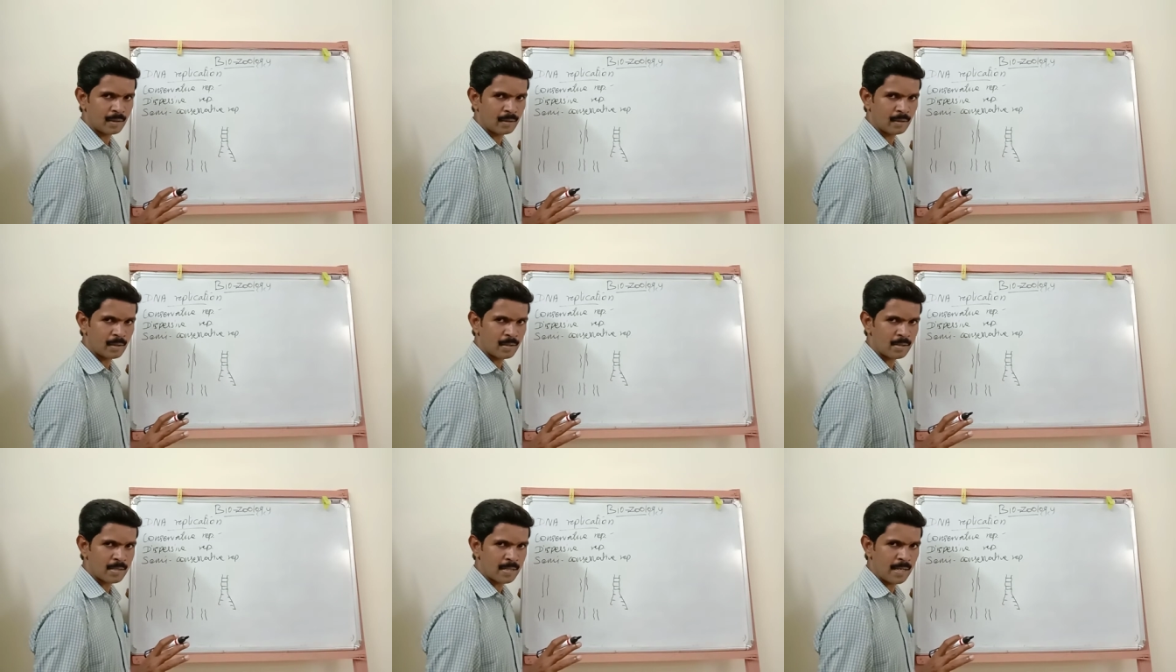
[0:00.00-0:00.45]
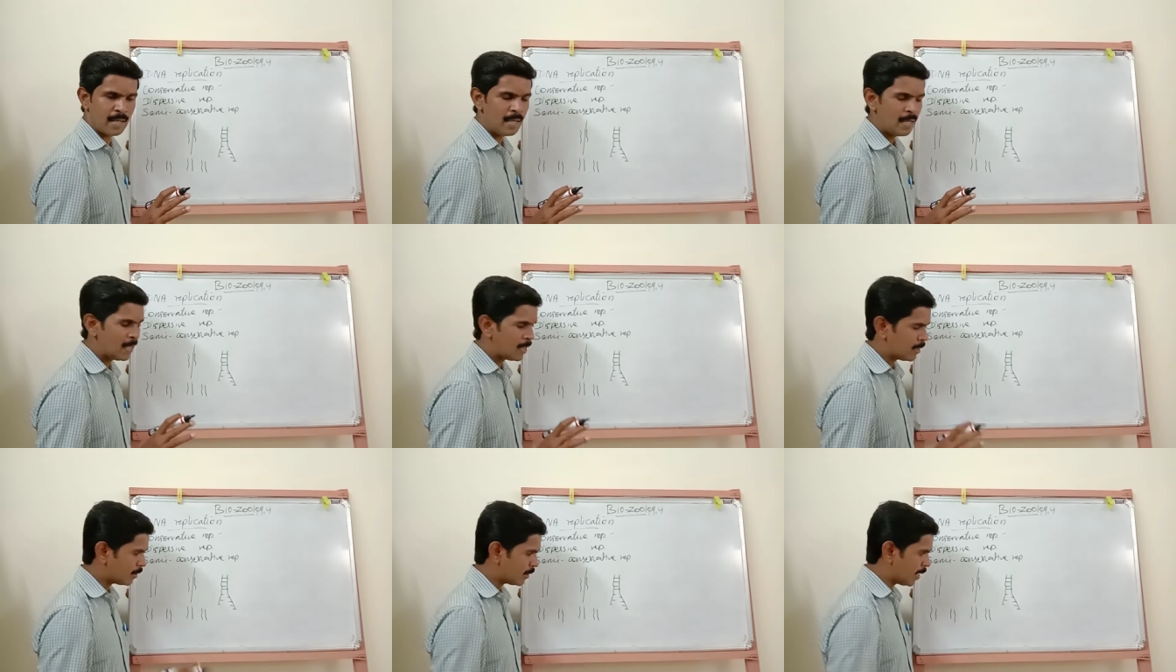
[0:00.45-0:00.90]
Understand?
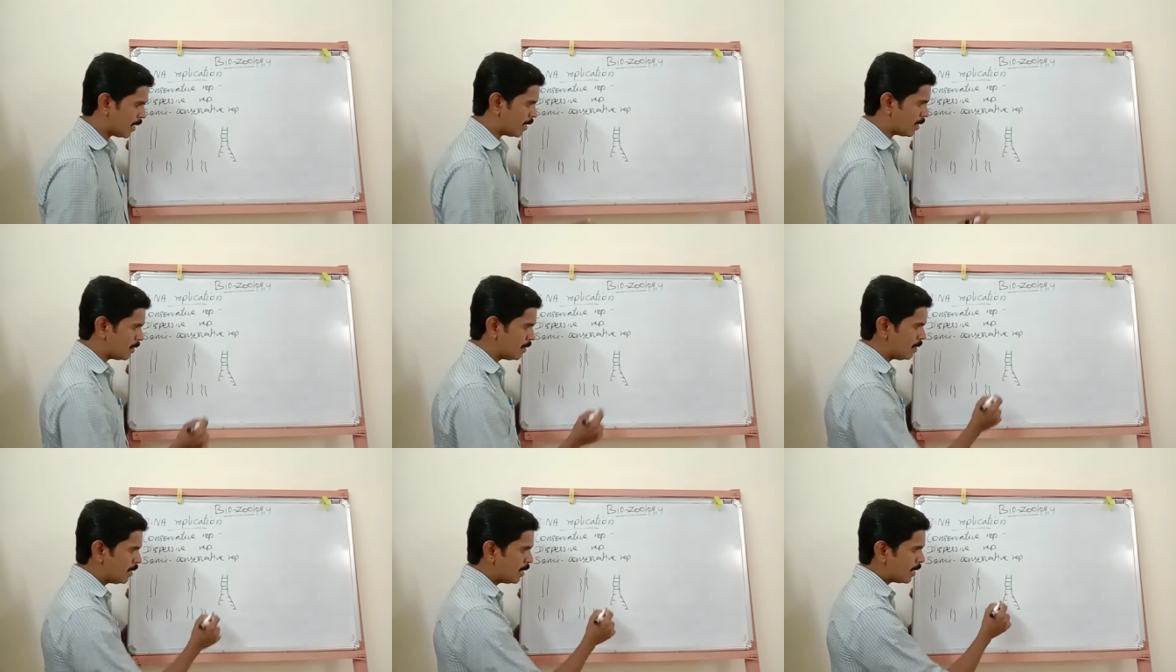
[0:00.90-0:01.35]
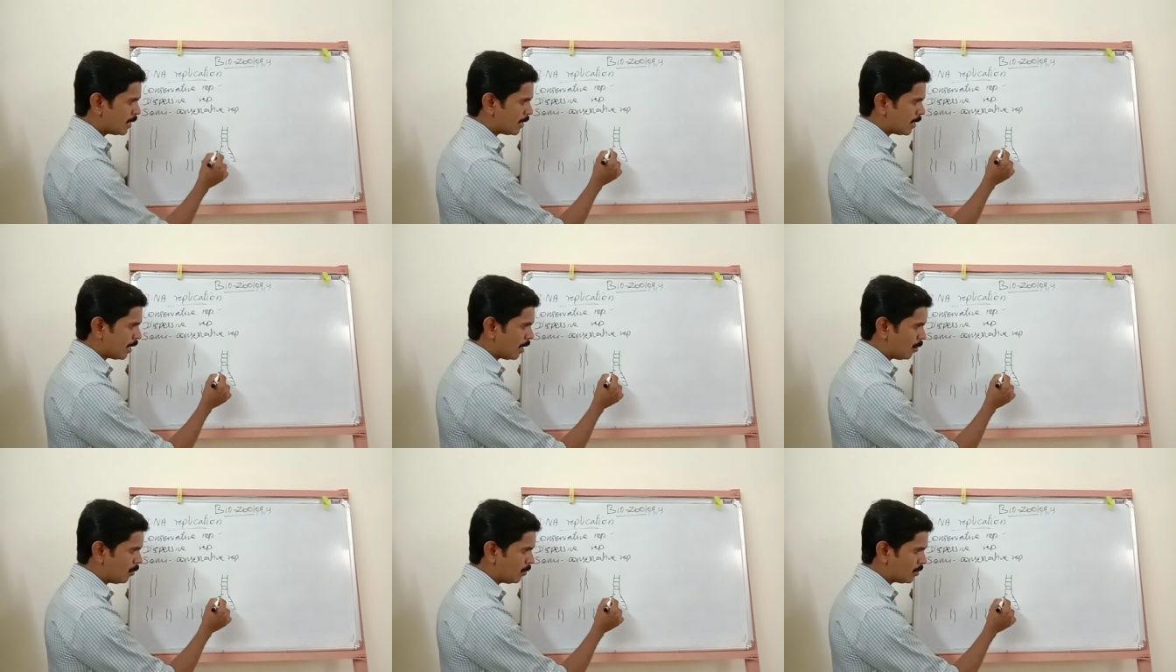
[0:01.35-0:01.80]
Then
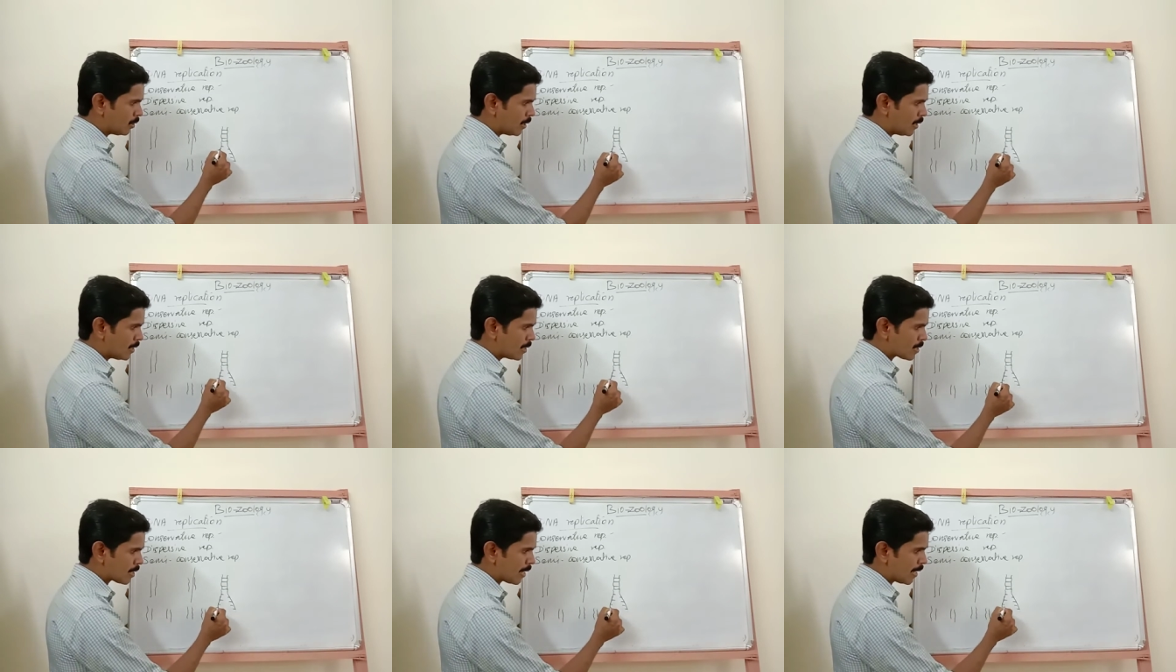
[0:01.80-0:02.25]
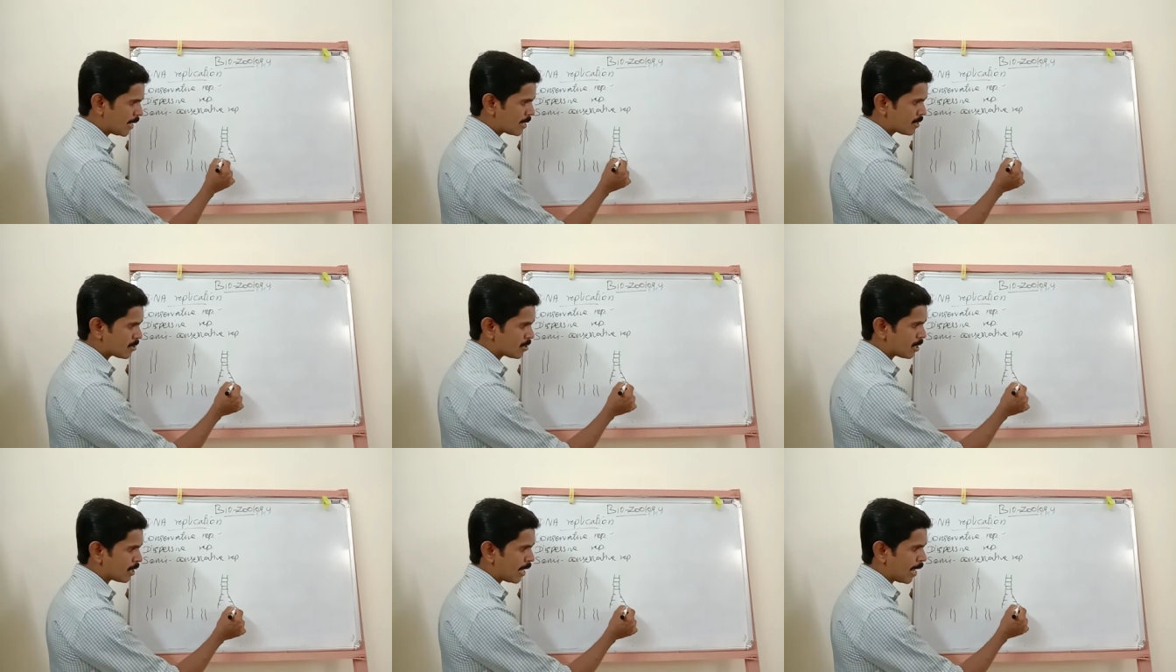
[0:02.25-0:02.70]
now these
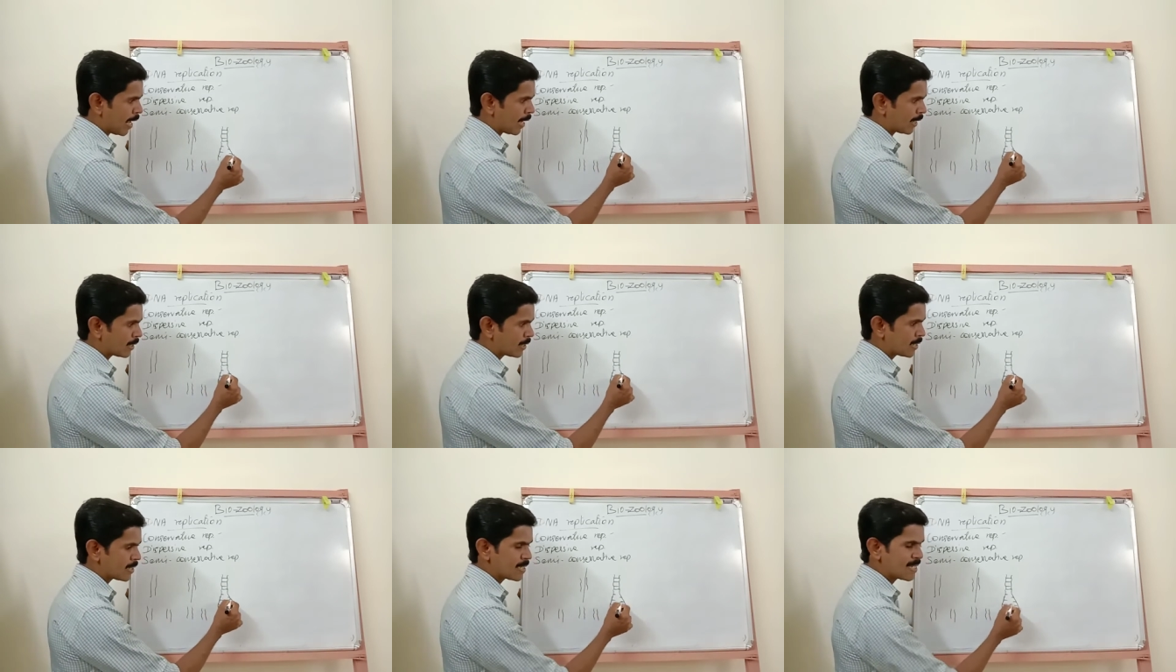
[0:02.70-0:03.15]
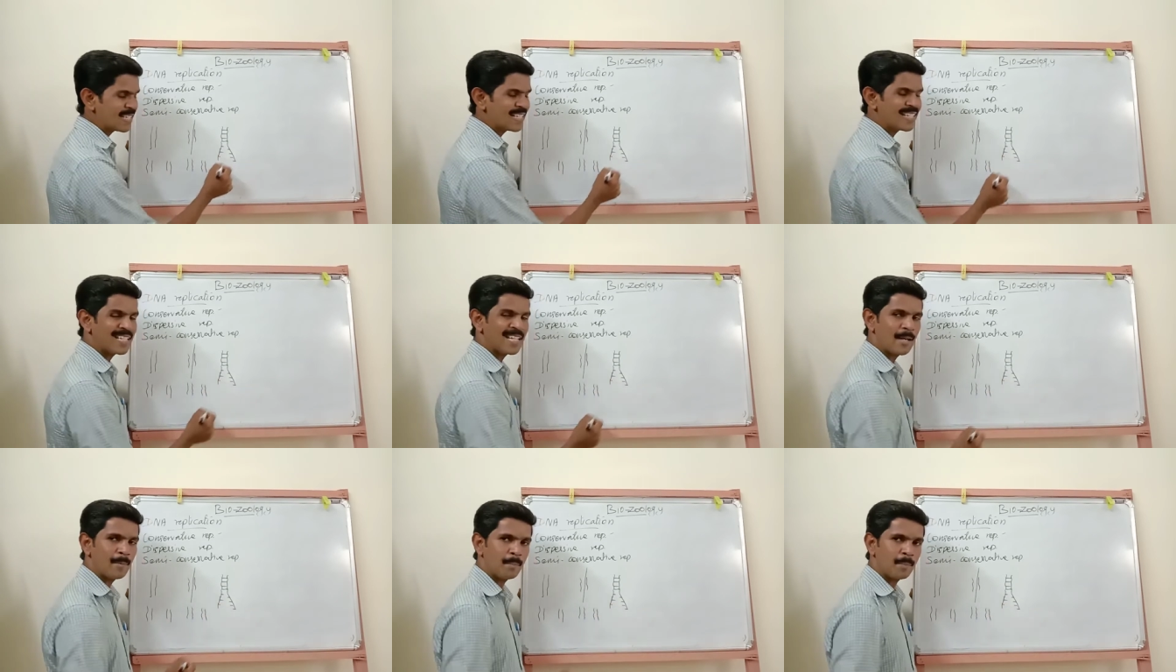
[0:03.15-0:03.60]
strands are act as a
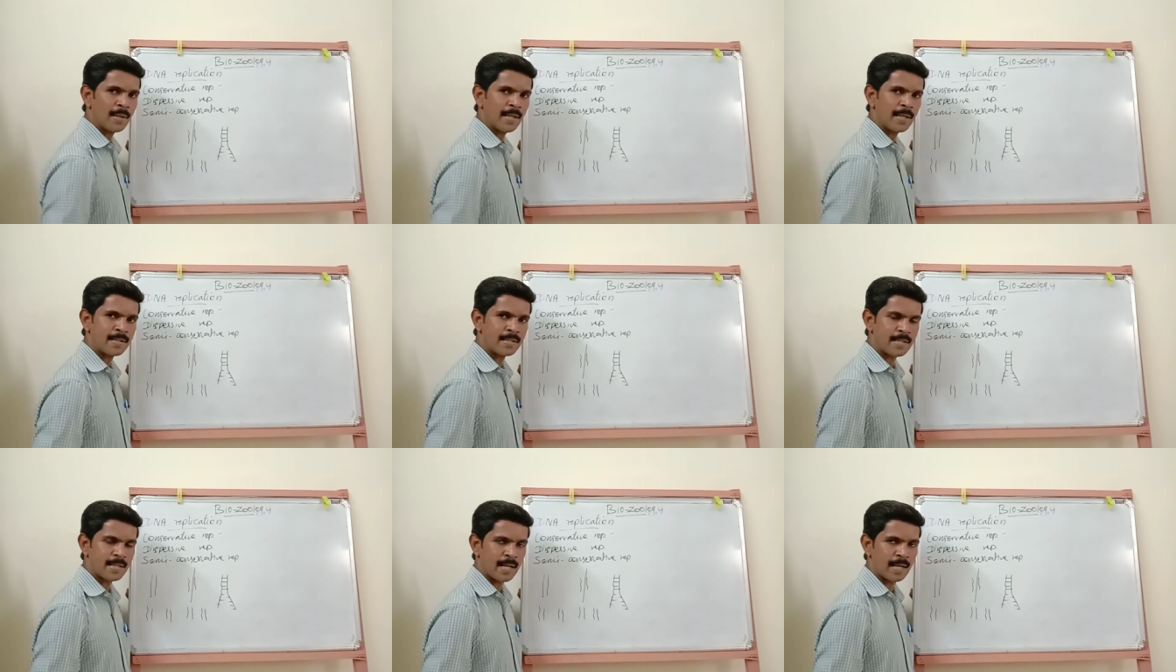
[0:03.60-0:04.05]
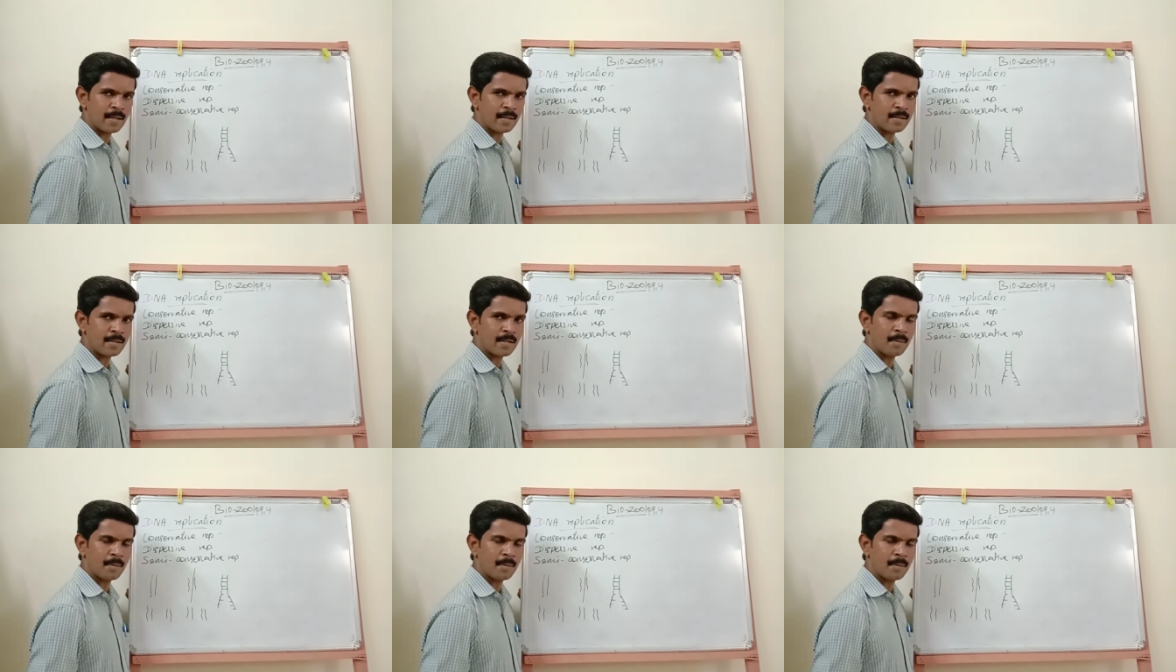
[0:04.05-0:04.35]
template strand.